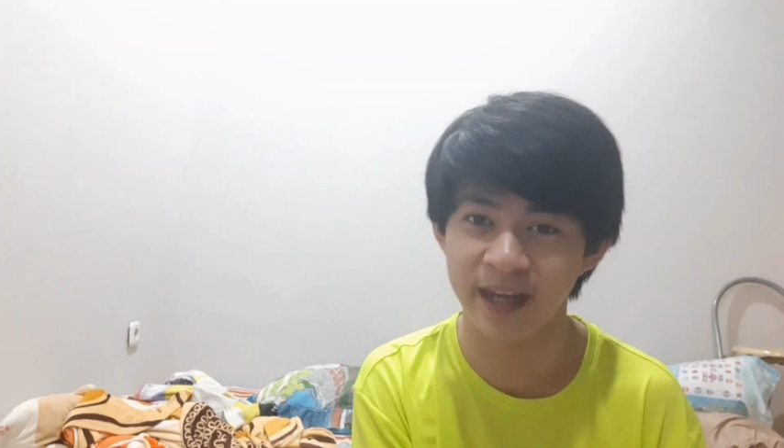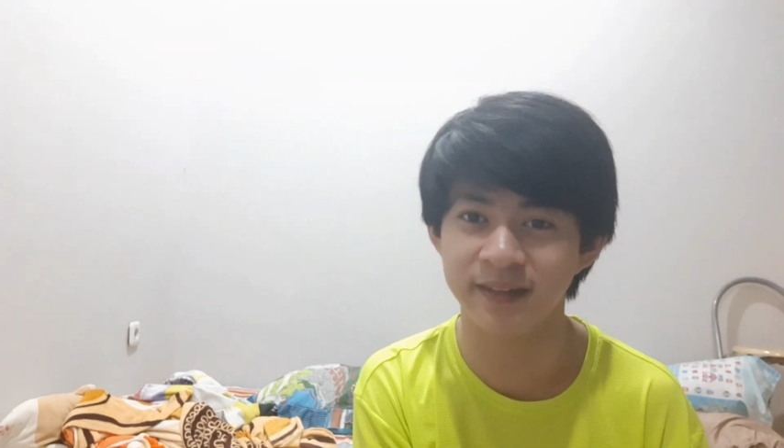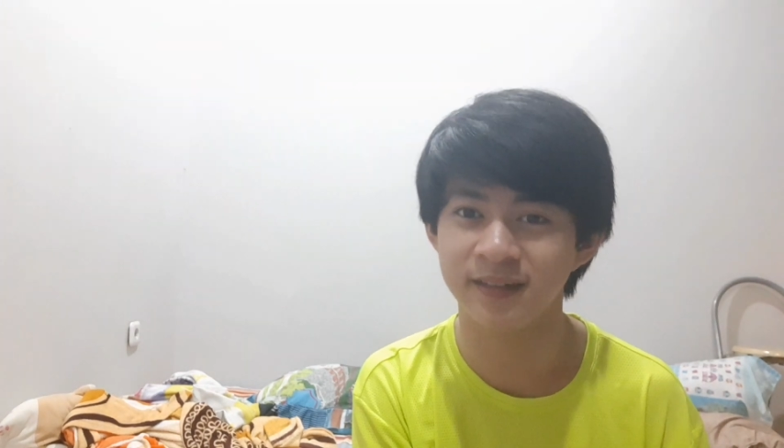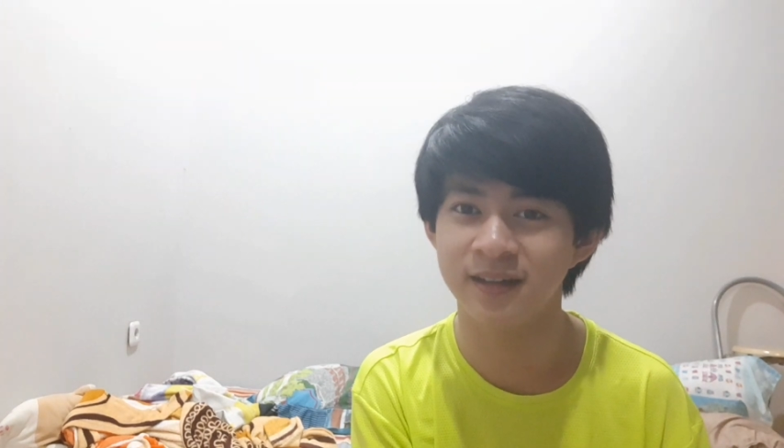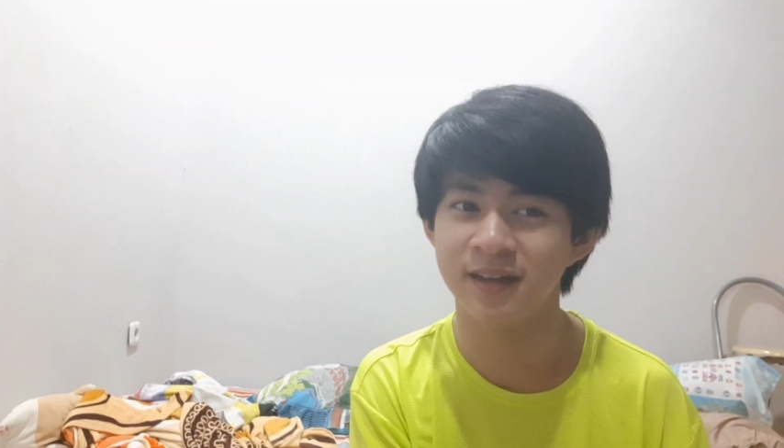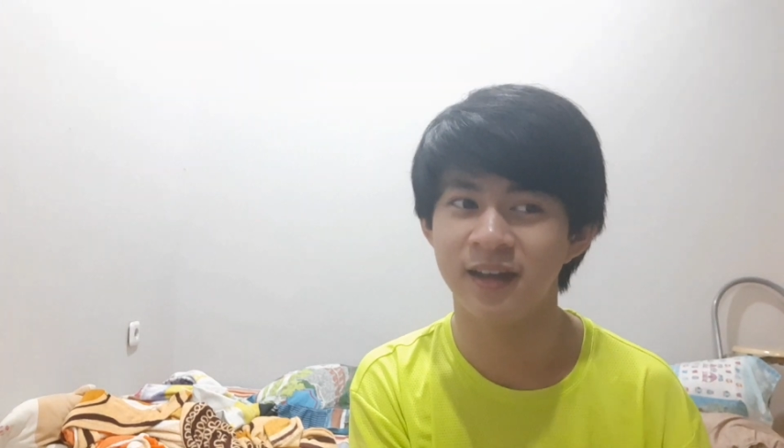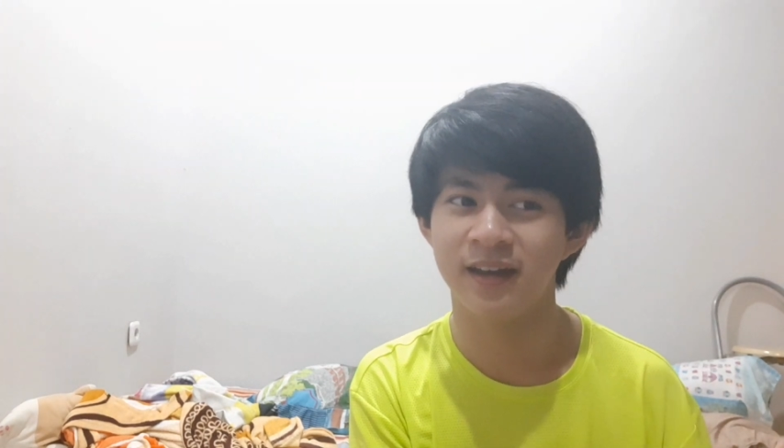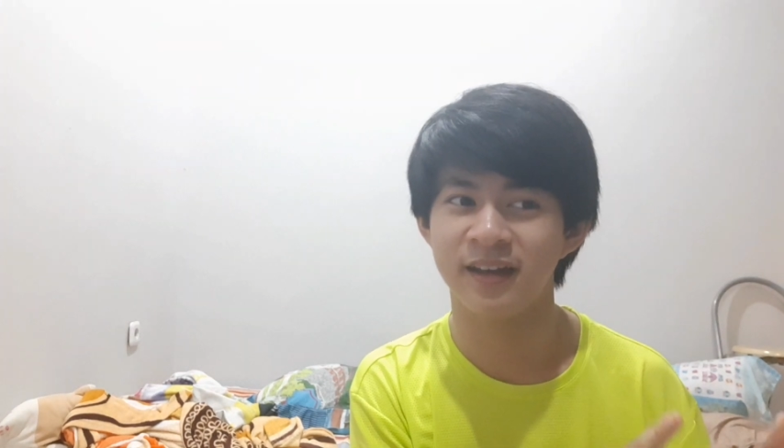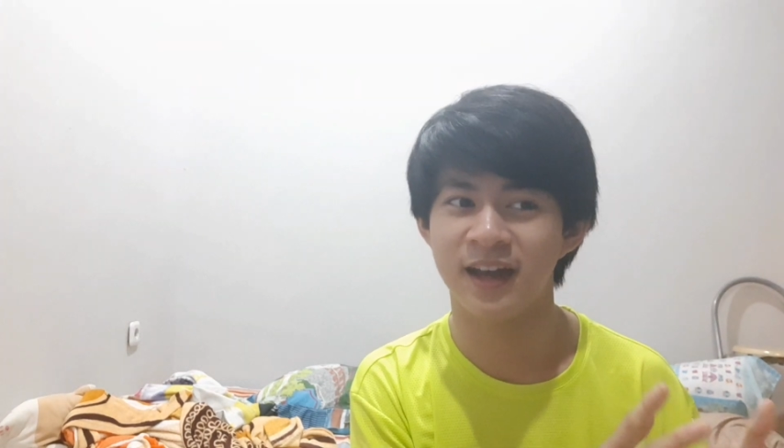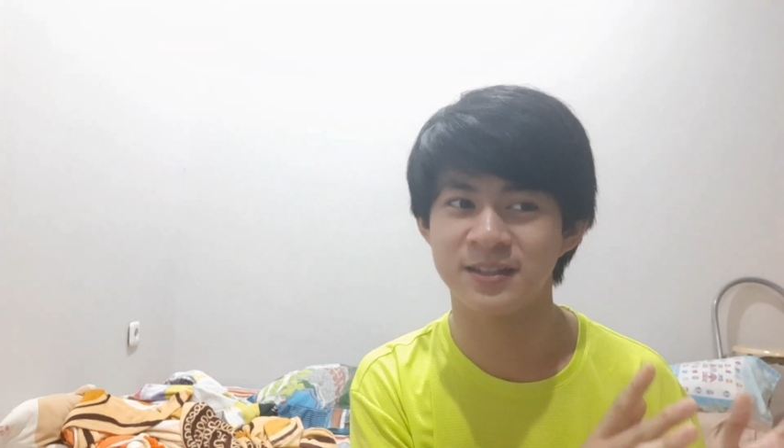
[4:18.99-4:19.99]
8
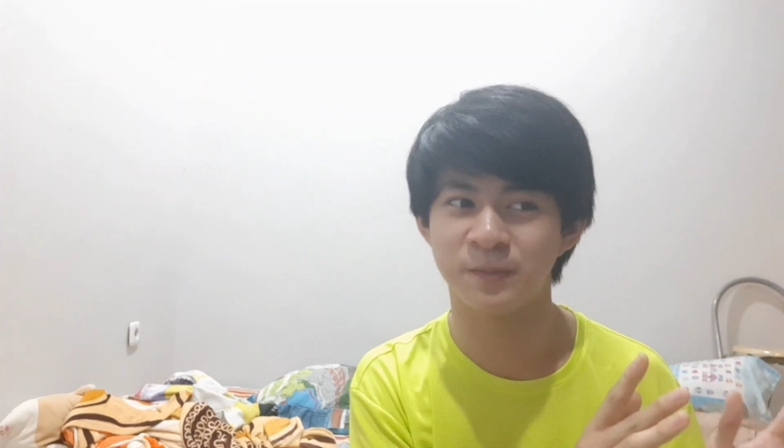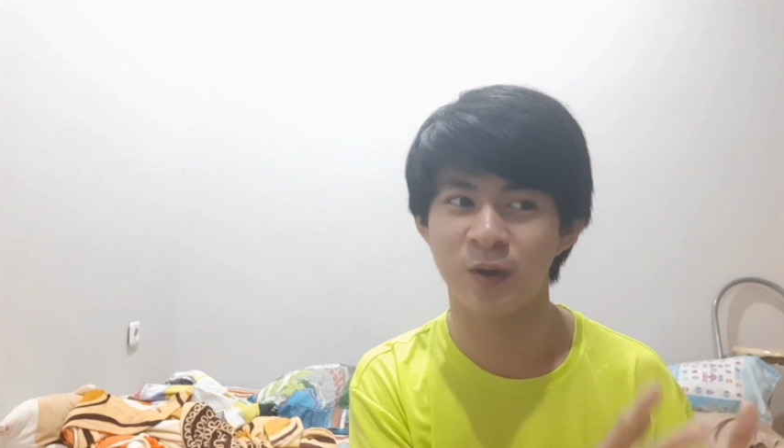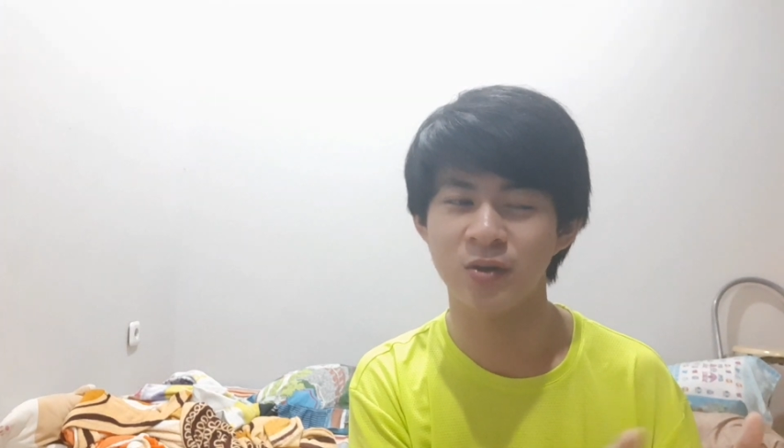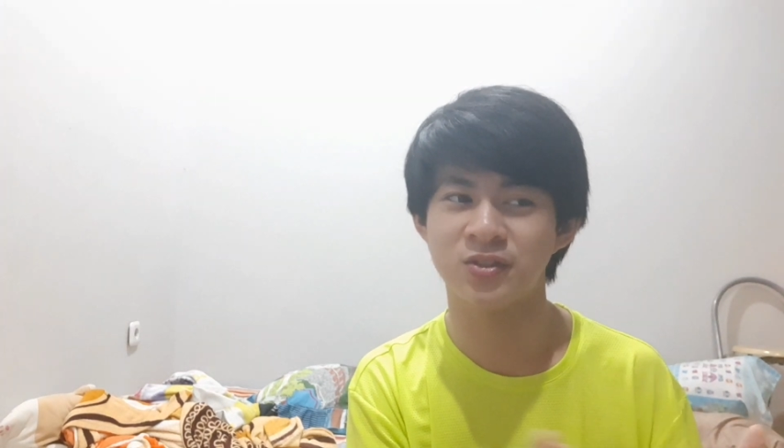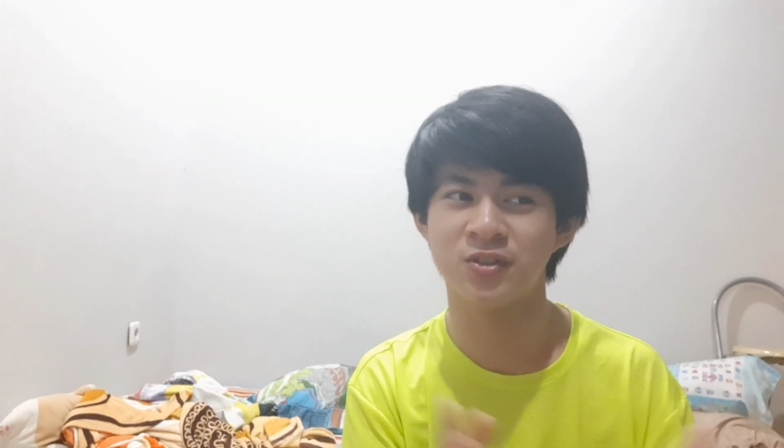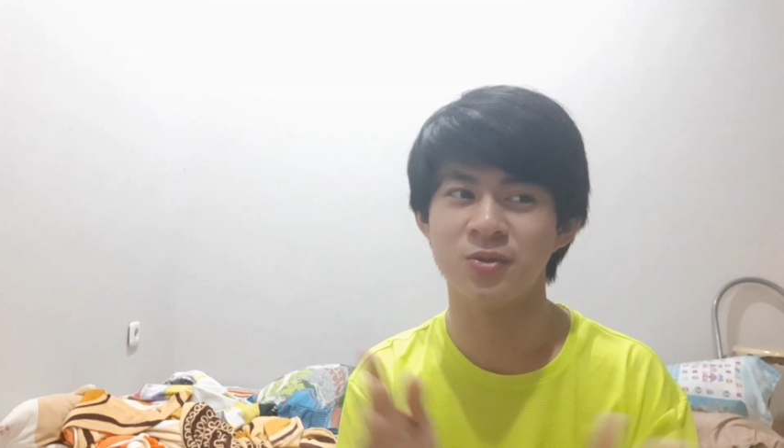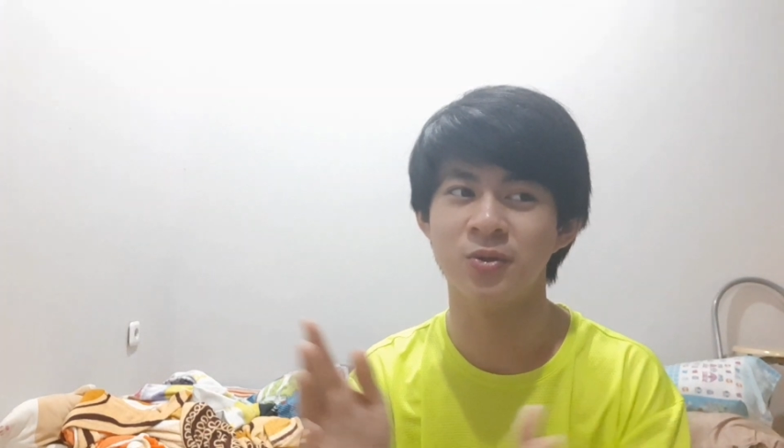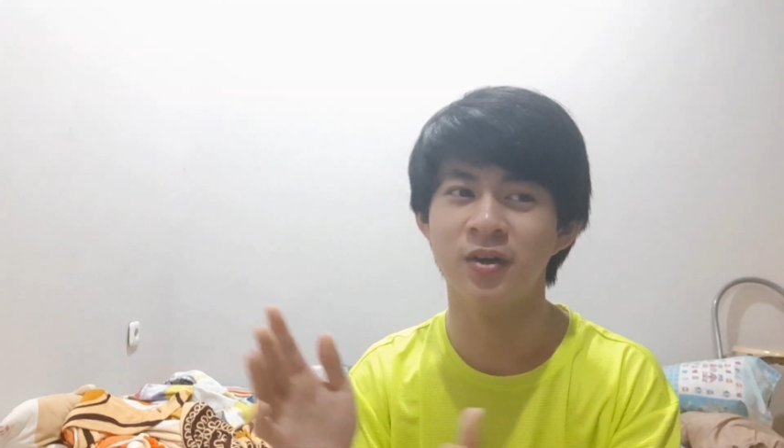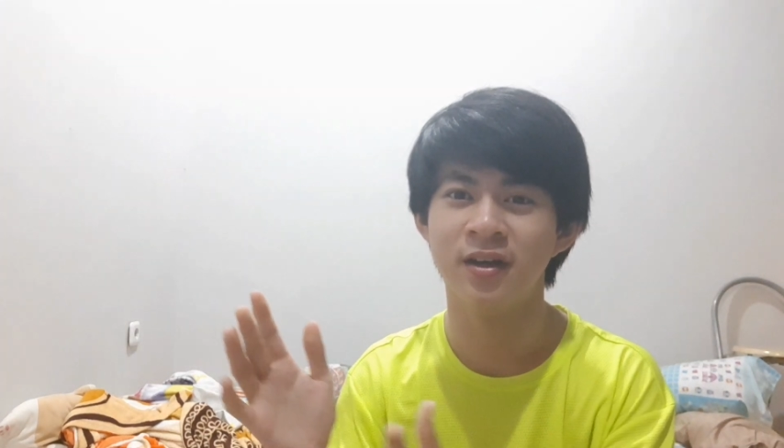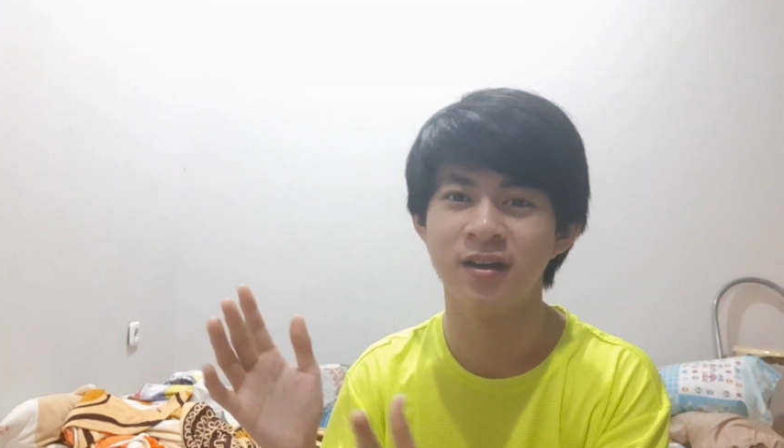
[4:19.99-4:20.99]
as opposed
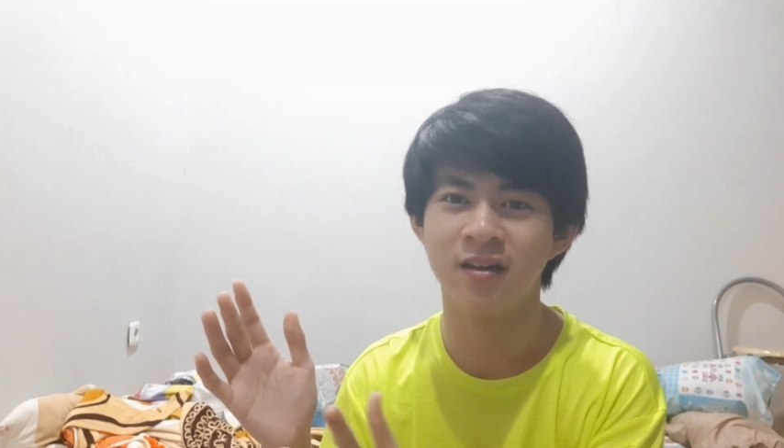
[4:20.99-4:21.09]
to